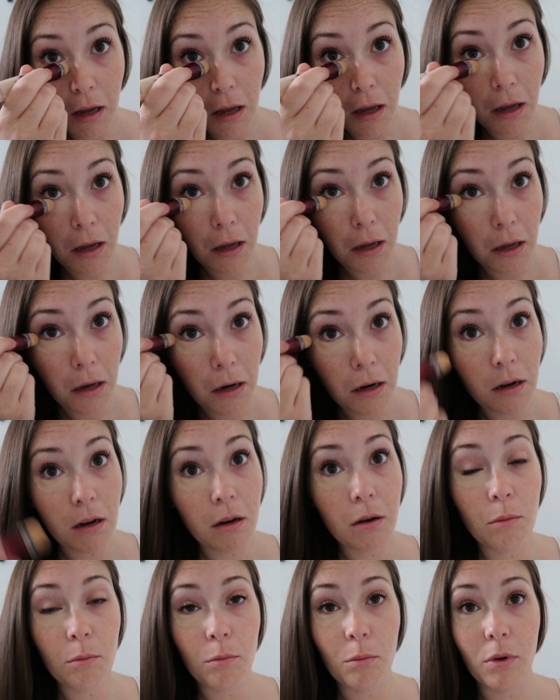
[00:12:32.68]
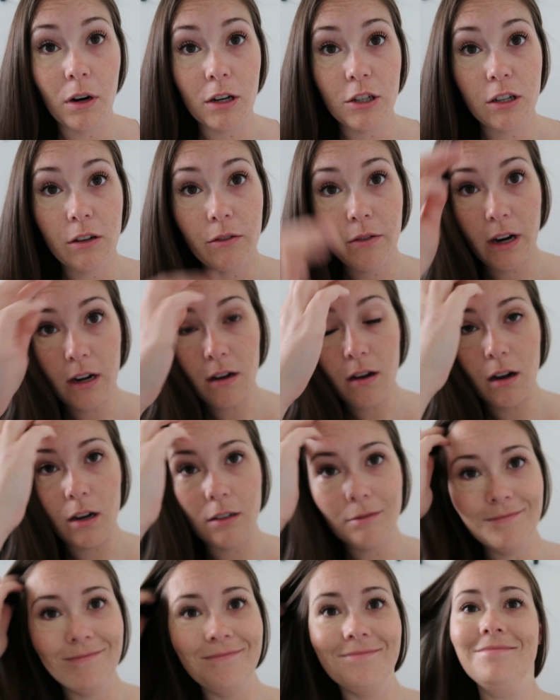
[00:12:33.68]
and brush it right
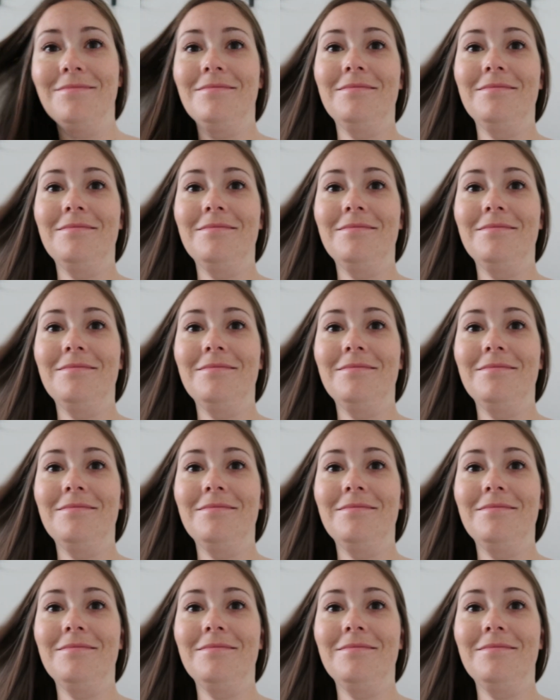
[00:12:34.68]
on.